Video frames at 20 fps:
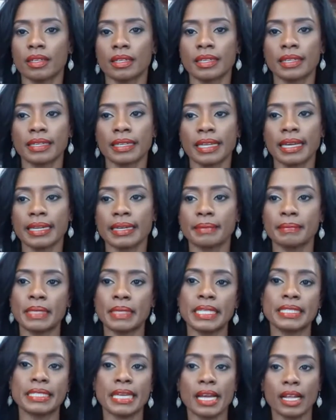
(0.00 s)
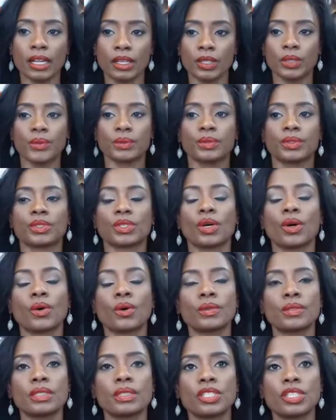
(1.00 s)
let me tell you.
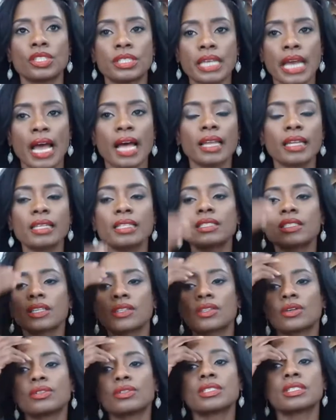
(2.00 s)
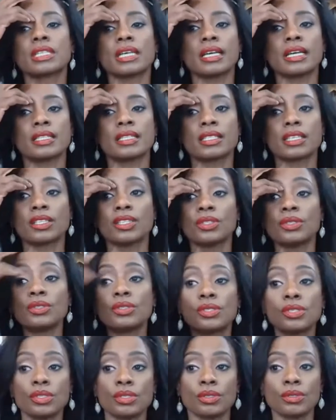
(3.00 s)
So your talents are those things that you
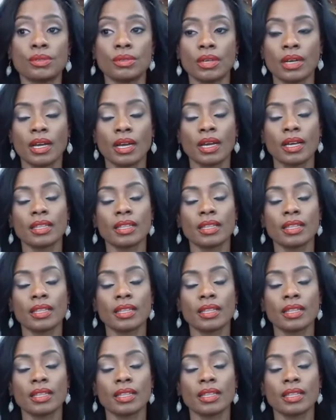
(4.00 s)
do